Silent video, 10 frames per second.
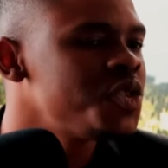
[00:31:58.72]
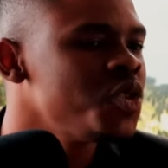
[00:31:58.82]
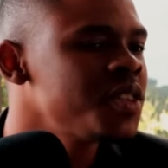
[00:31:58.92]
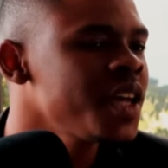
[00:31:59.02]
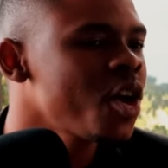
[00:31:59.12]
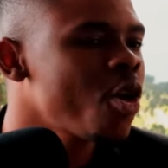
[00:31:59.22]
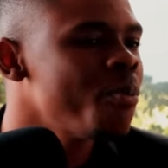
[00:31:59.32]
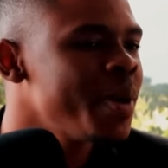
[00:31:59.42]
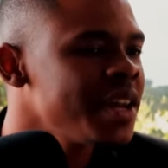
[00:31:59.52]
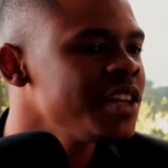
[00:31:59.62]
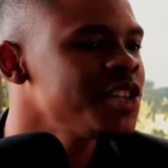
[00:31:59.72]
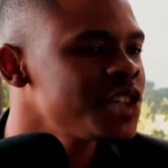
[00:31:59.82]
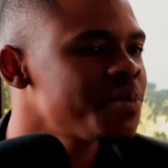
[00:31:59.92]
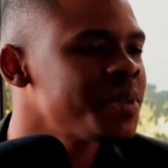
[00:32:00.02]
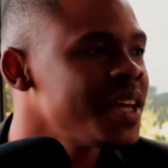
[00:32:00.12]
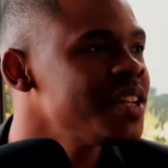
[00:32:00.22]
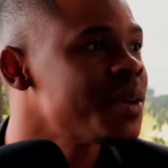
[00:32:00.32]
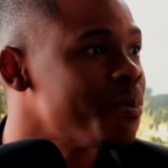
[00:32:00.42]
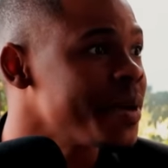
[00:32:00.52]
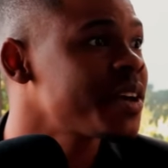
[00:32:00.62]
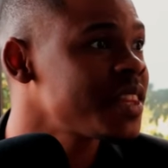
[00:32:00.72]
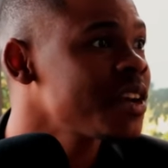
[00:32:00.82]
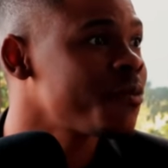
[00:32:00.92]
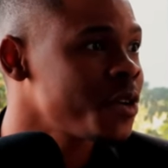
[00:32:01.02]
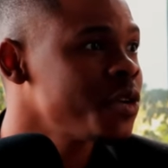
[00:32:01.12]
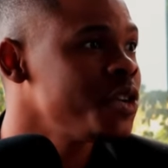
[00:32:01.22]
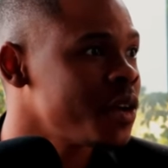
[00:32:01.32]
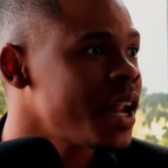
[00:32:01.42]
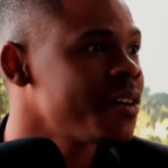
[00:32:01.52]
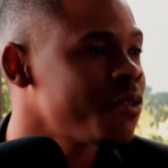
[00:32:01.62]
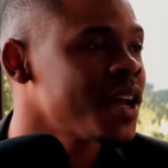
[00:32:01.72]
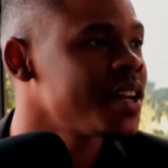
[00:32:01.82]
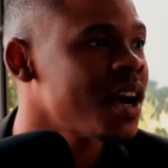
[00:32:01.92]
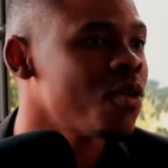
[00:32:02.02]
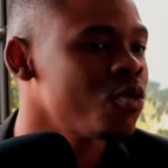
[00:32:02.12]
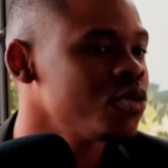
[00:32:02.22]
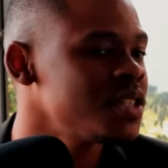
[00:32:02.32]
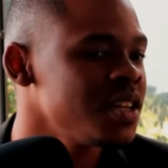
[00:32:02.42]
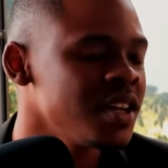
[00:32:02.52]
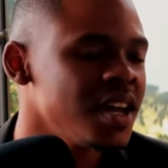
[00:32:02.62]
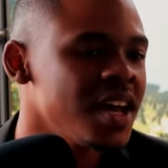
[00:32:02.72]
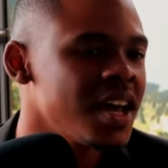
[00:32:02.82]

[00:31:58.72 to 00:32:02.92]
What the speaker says: Do you think companionship then is a big thing for you in your life right now? Ugoti,